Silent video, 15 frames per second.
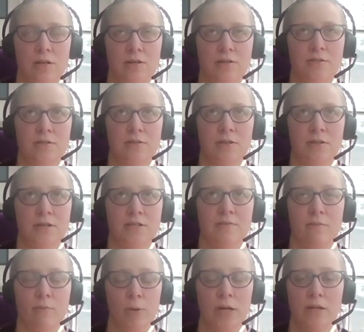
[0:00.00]
it's less
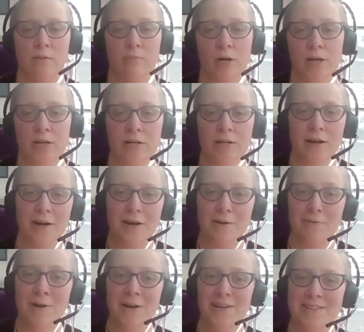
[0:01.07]
of a pain in the butt
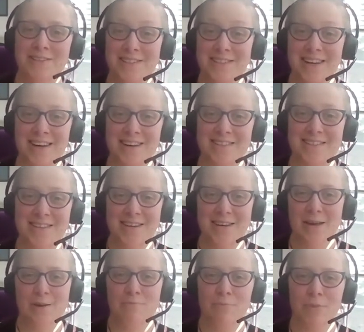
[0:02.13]
to test,
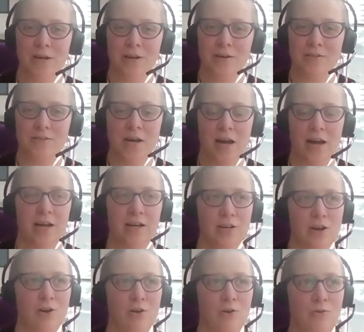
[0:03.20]
because I
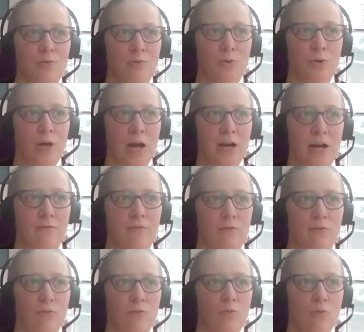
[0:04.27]
know kind of
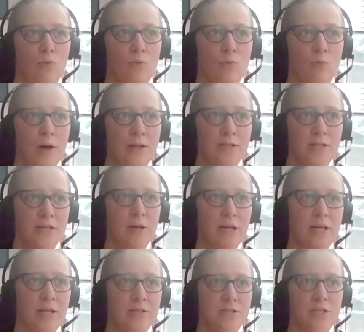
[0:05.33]
by the time
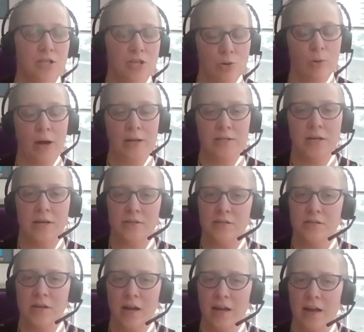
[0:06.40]
I get to the UI
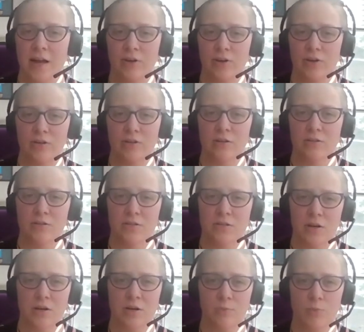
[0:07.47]
test, I have a good
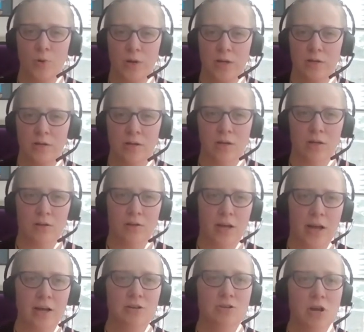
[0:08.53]
starting point.
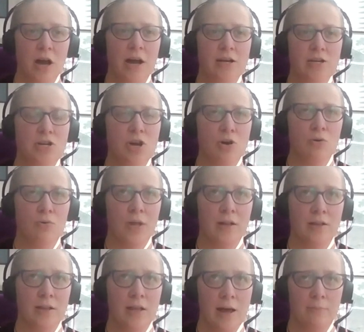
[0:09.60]
Like I know
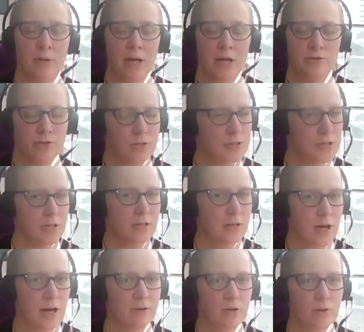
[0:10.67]
that the application's in
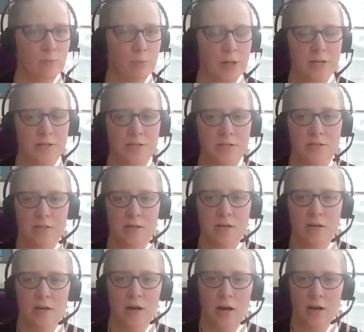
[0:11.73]
kind of a good place.
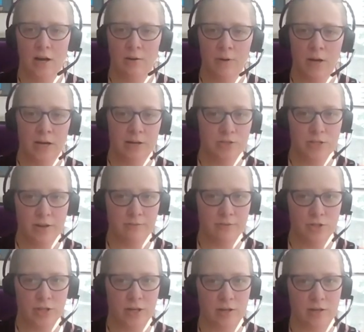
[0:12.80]
I just have
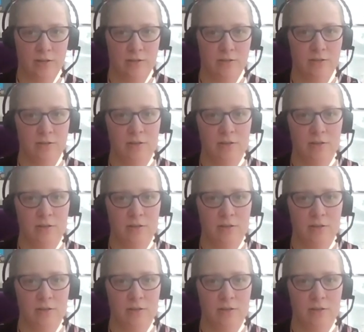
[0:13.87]
to check